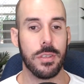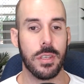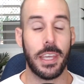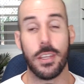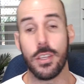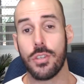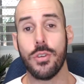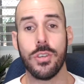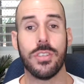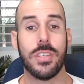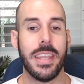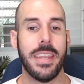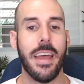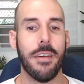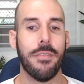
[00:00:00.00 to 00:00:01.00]
they can choose to
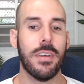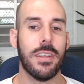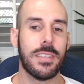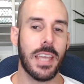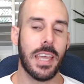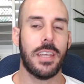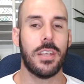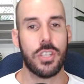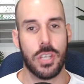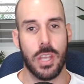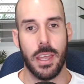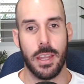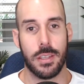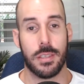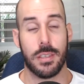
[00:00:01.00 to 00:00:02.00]
never take a
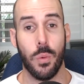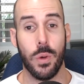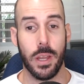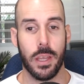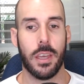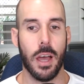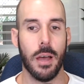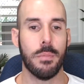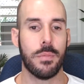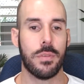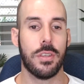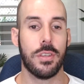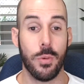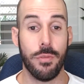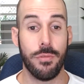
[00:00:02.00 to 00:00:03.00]
chance when it comes
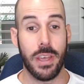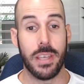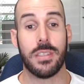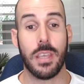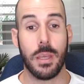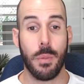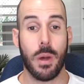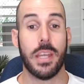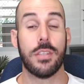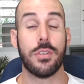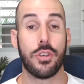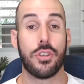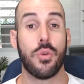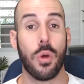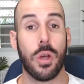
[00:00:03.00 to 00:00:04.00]
to investing money to
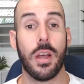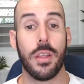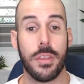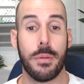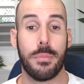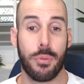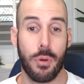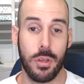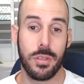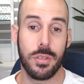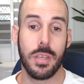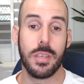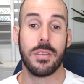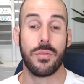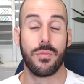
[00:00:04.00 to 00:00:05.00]
shortcut their
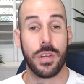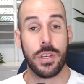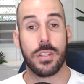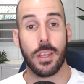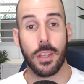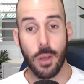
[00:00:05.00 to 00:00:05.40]
process and reach their